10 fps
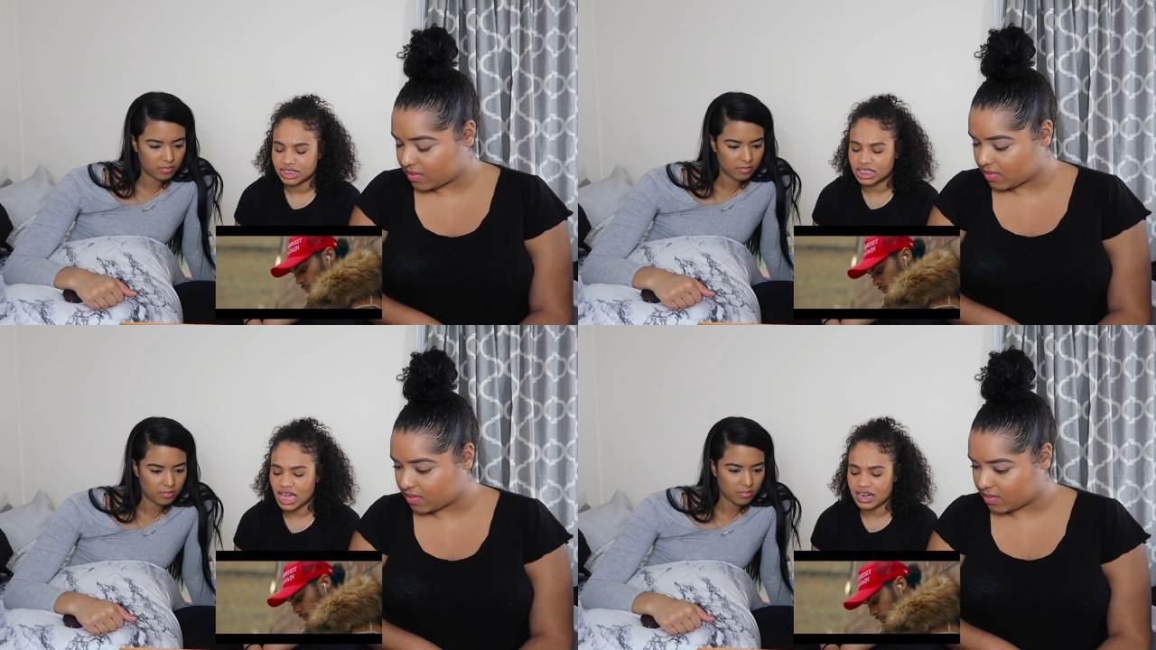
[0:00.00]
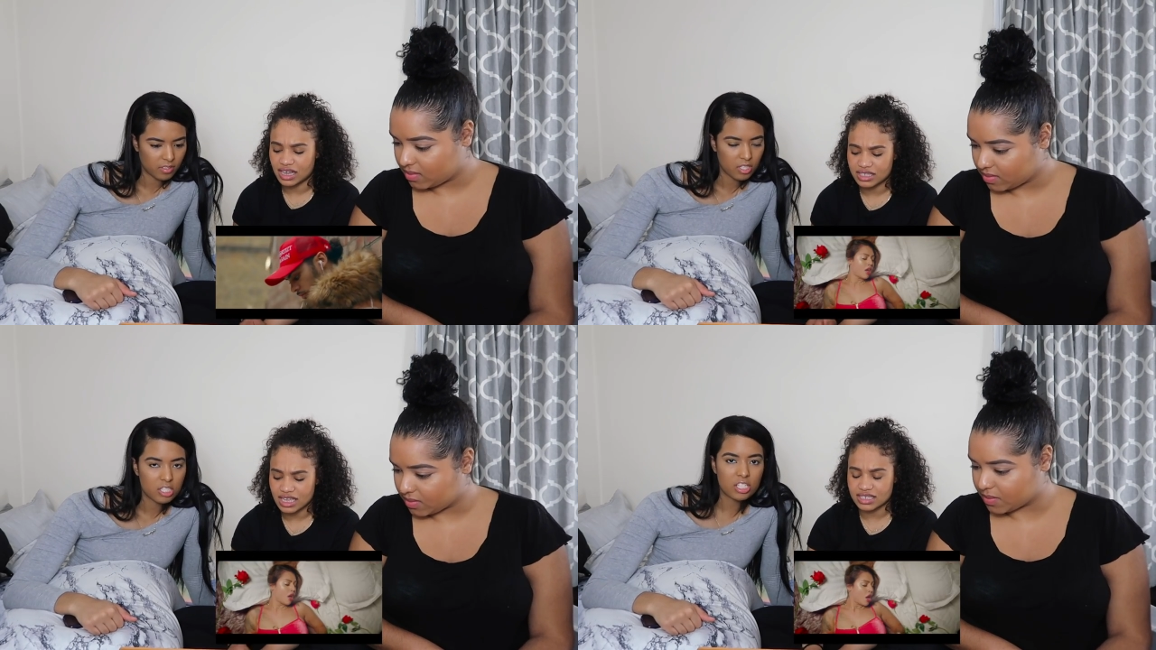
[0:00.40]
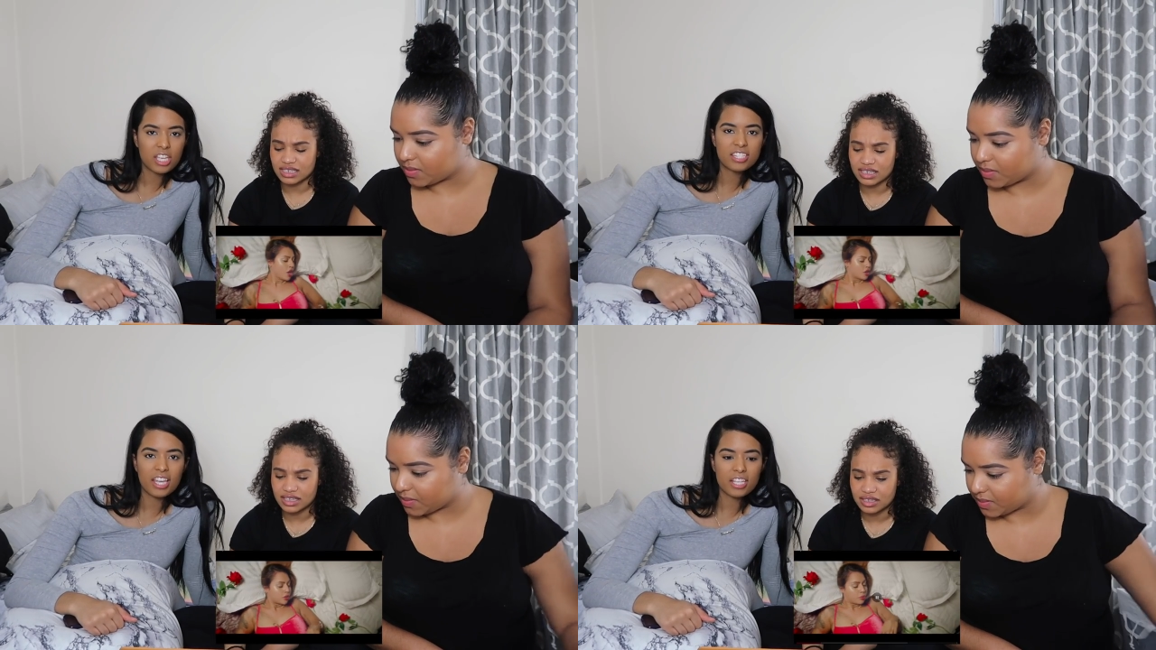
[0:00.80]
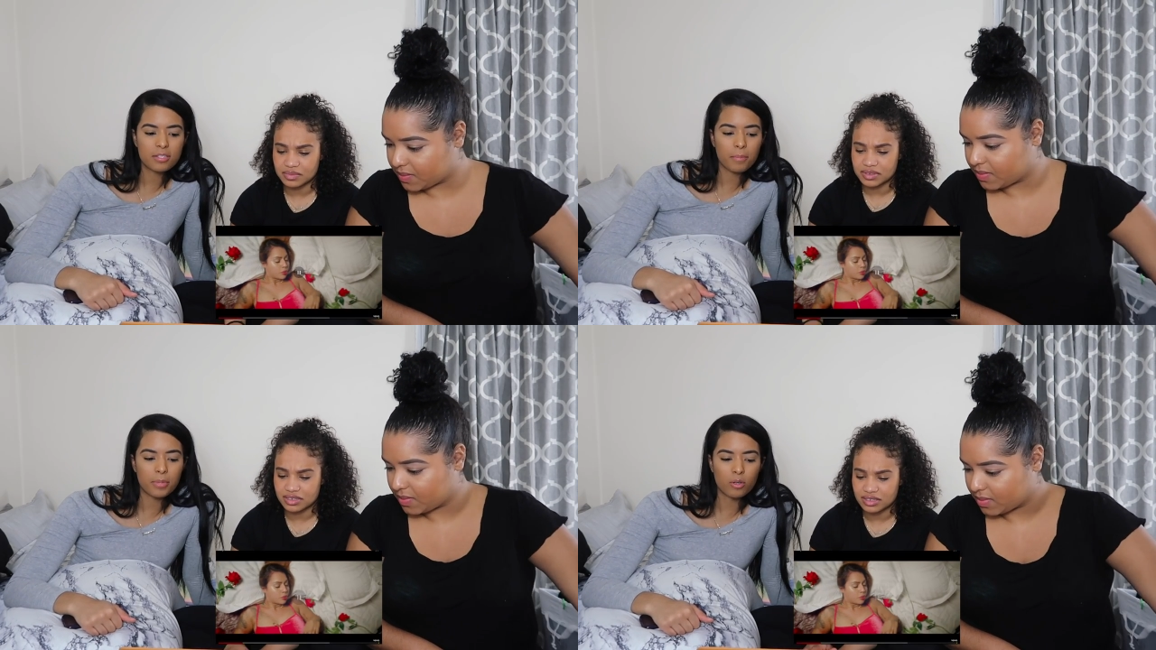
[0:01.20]
Speaker 1: She got nice eyes. She sings
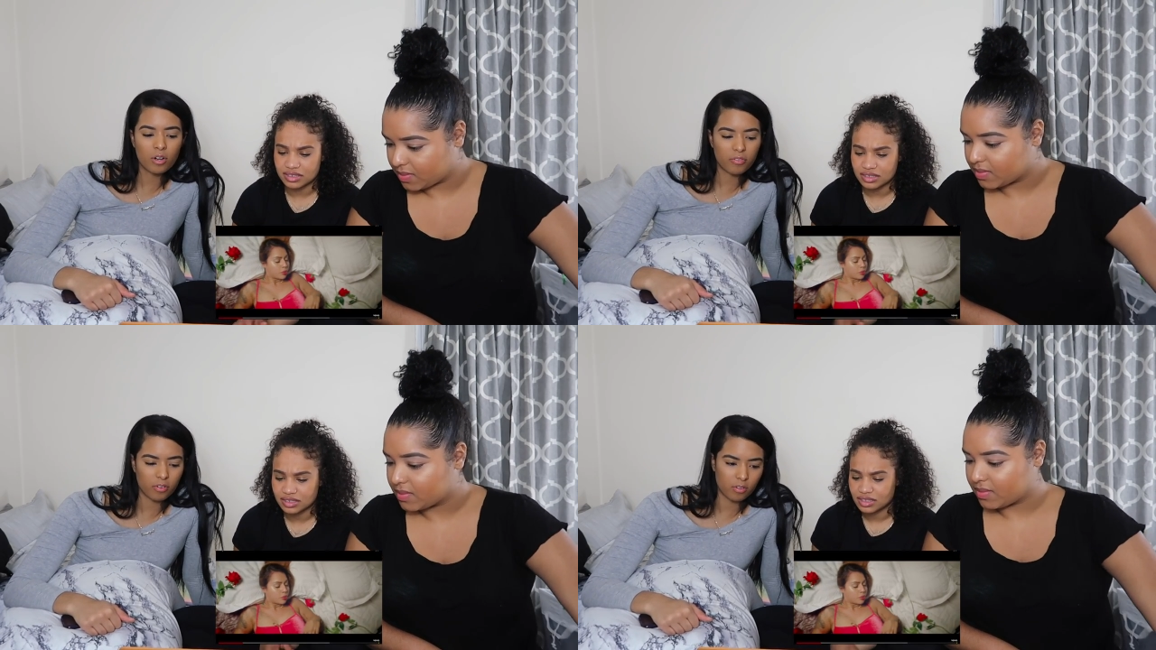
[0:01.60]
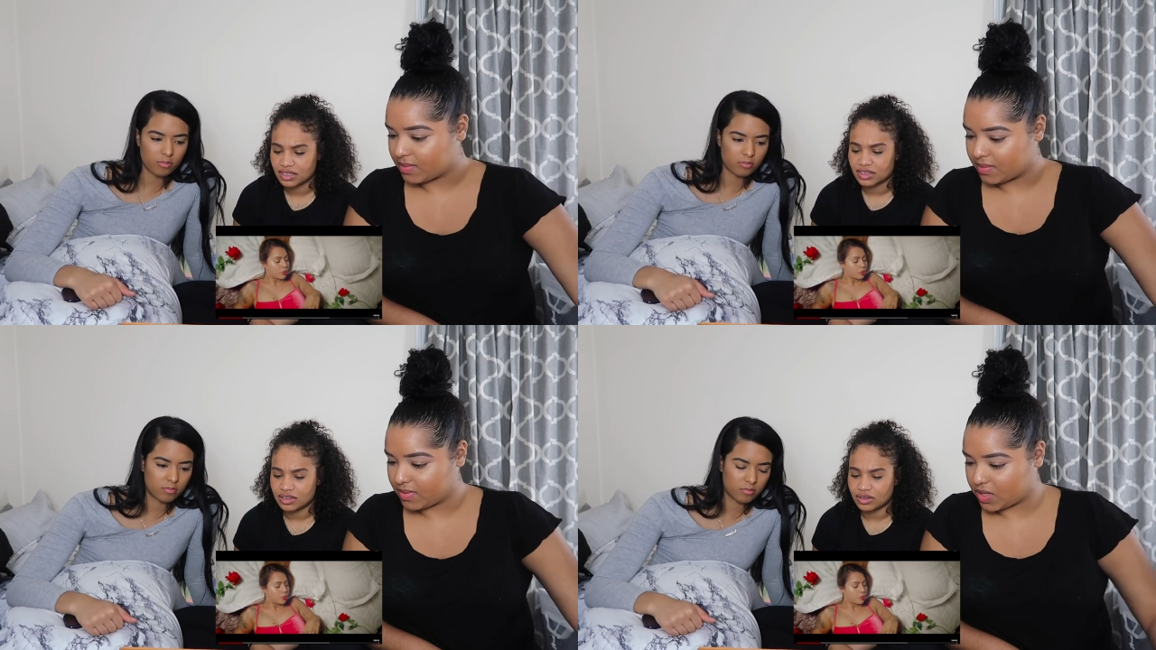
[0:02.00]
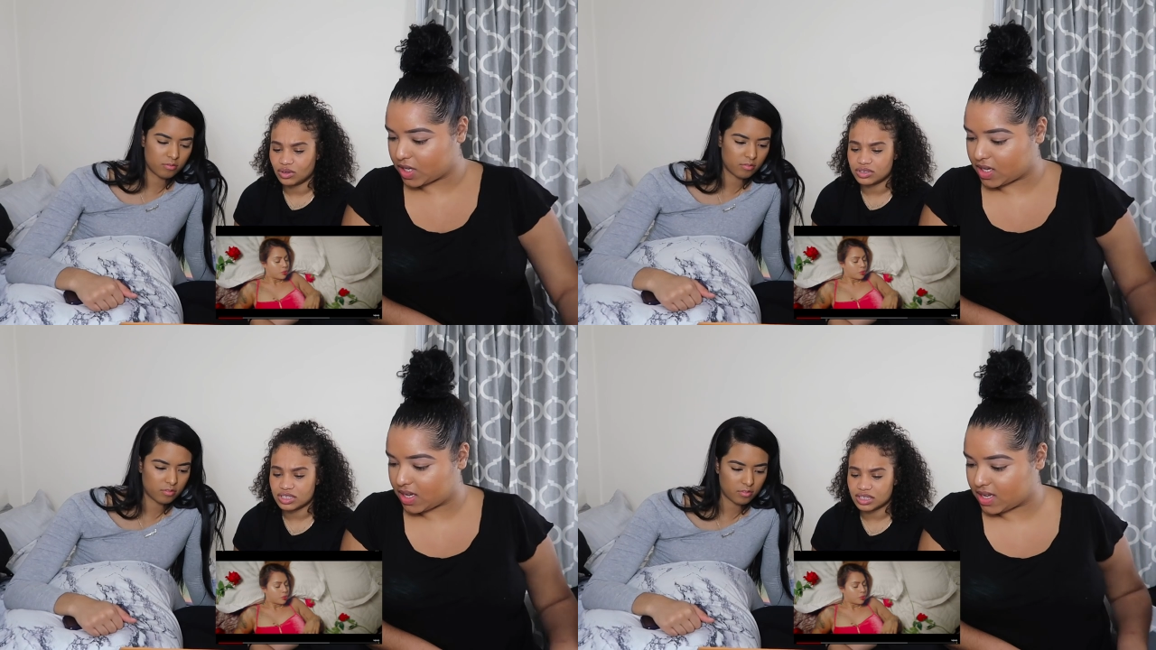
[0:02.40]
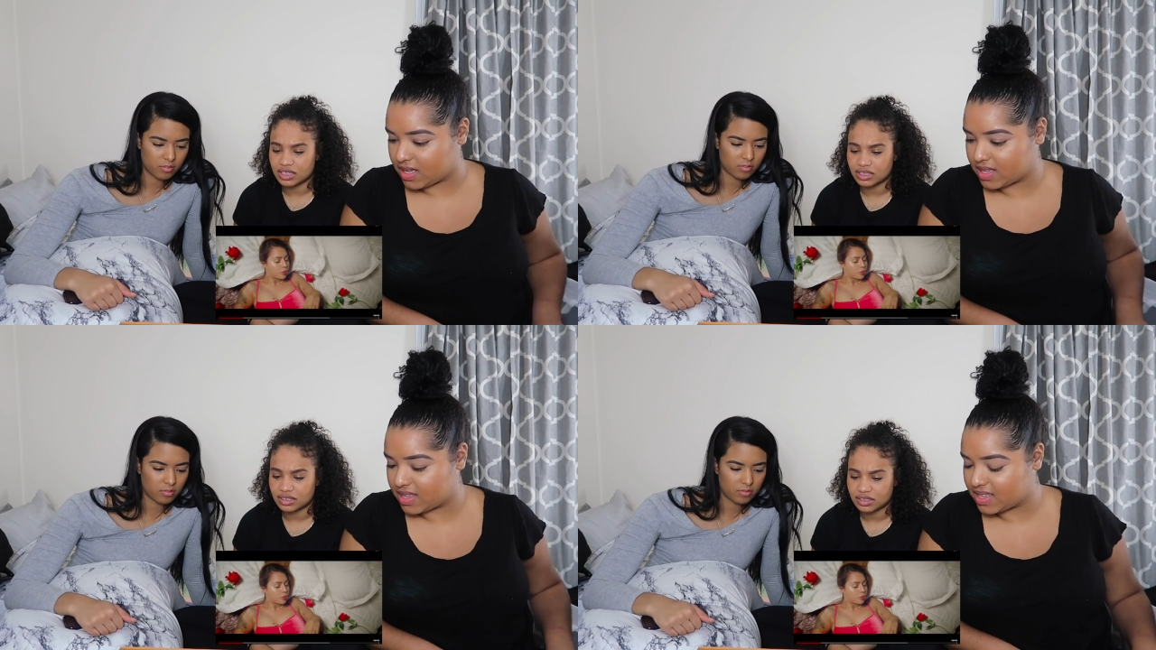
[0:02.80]
beautiful. She oh, does.
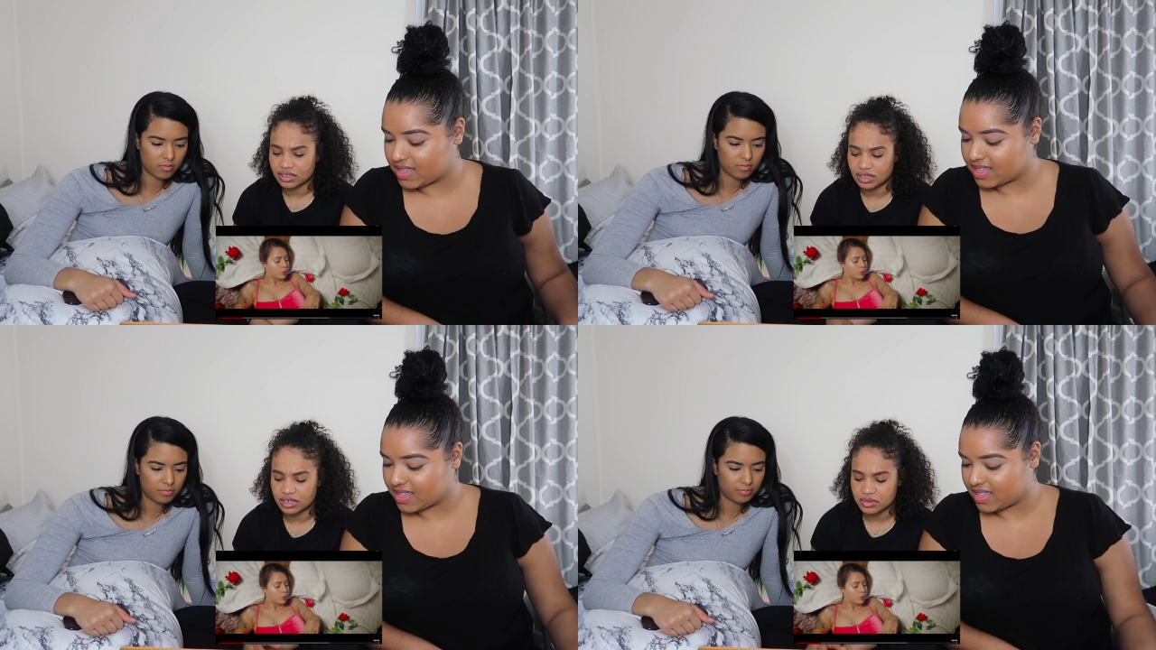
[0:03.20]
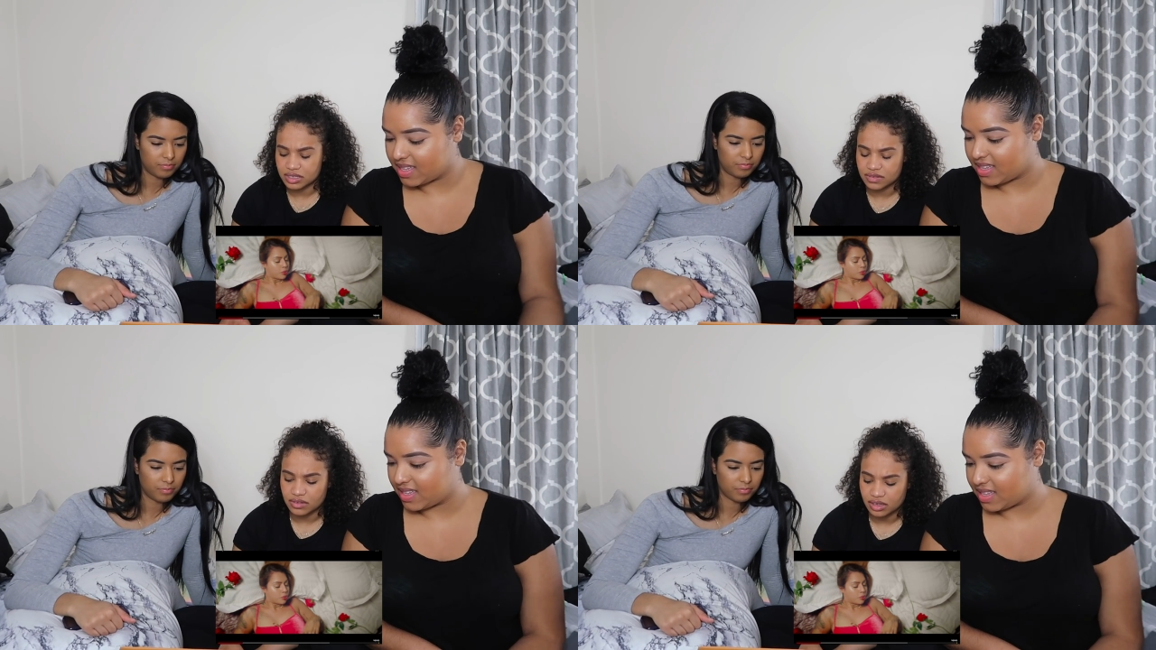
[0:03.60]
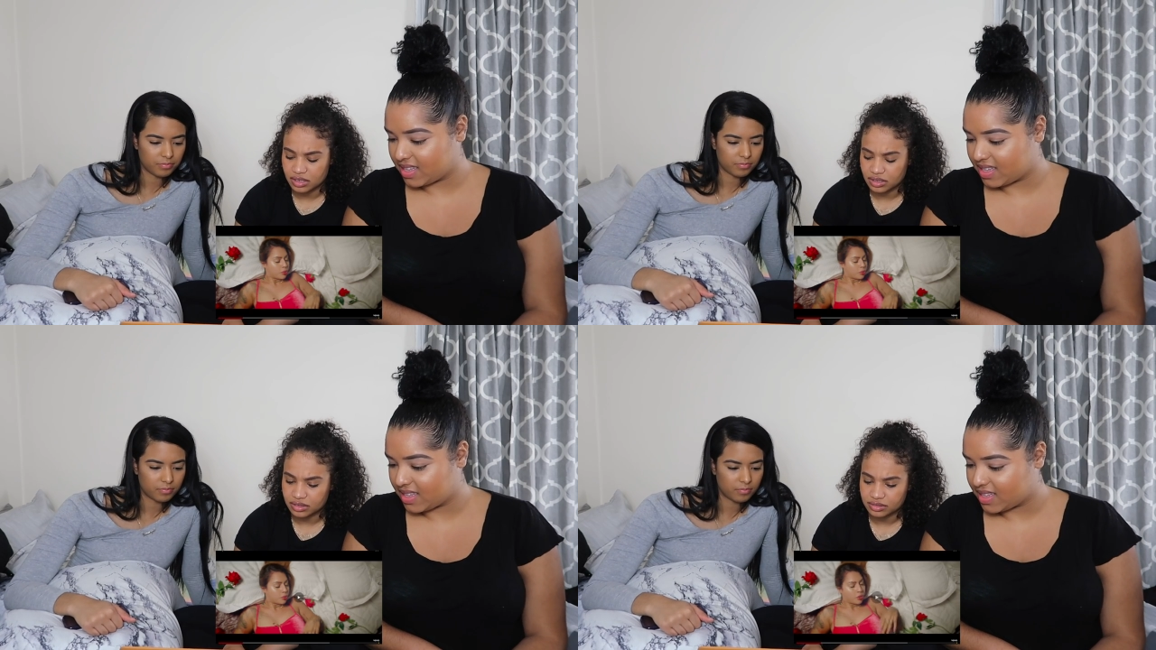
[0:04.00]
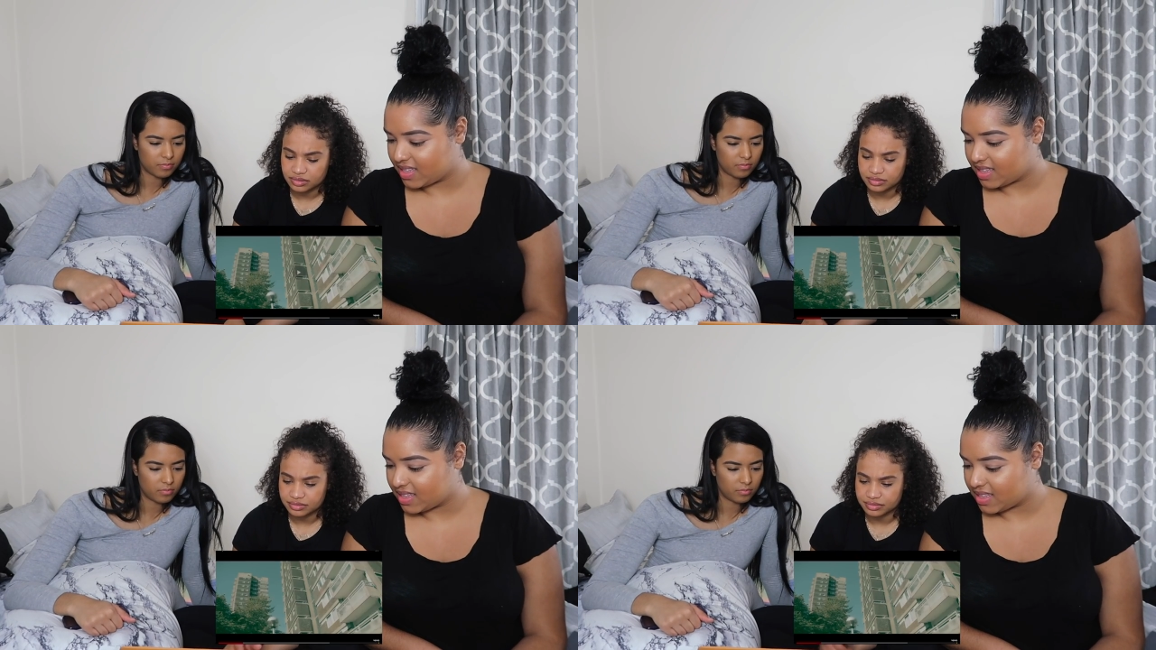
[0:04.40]
D. Oh, this is fine.
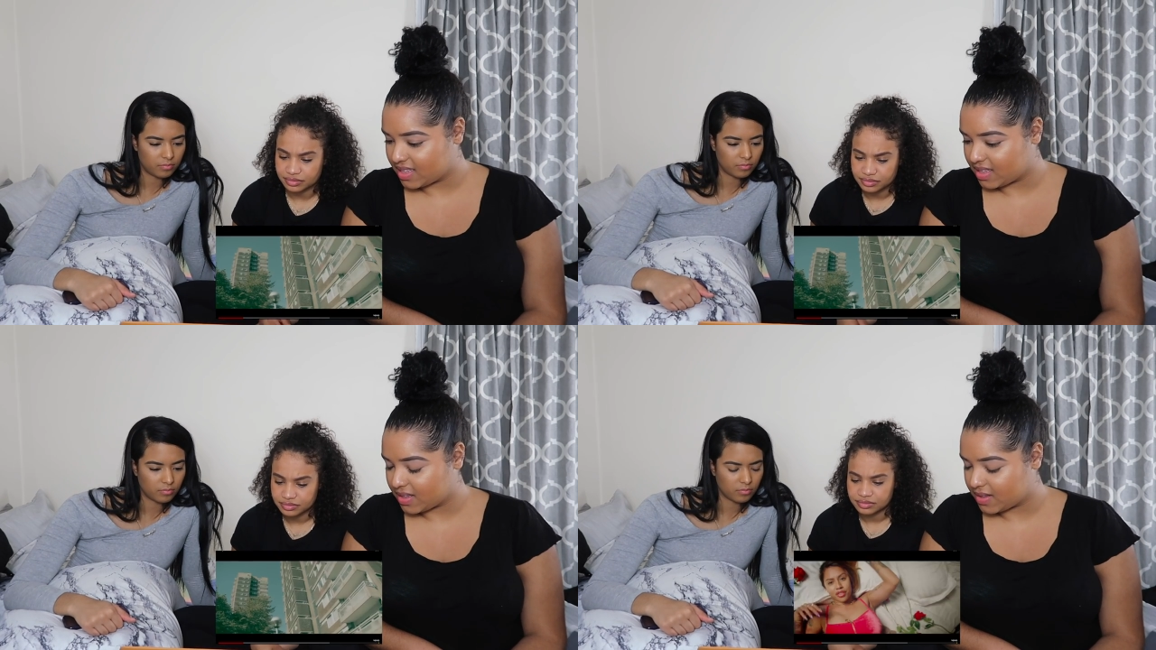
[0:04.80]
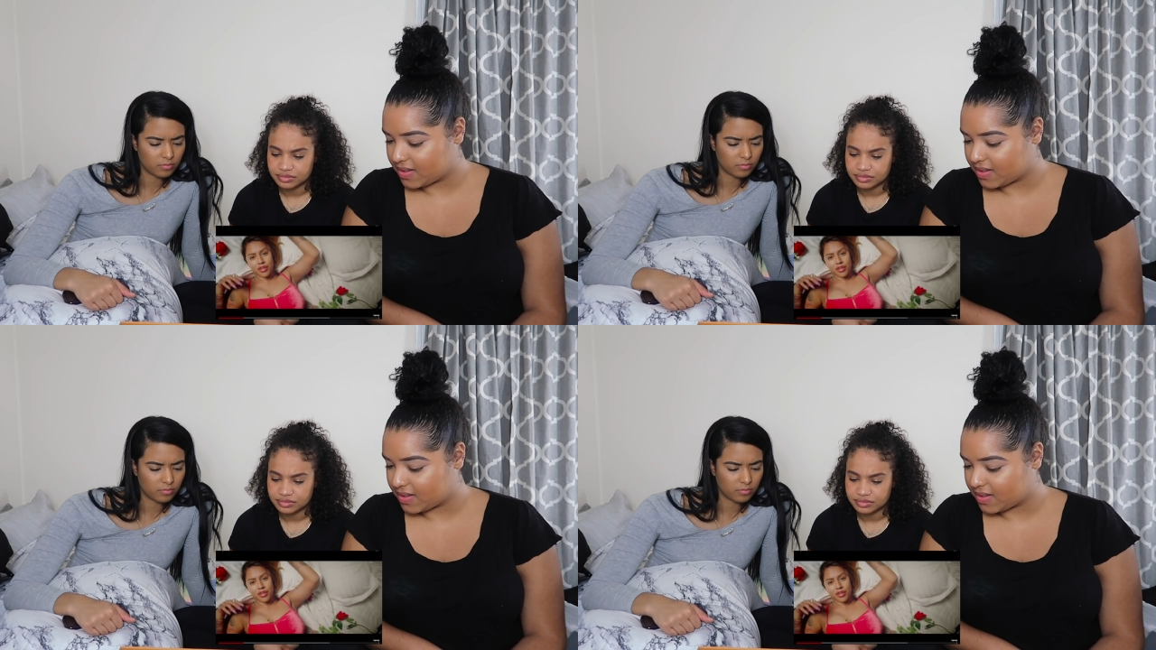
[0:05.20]
This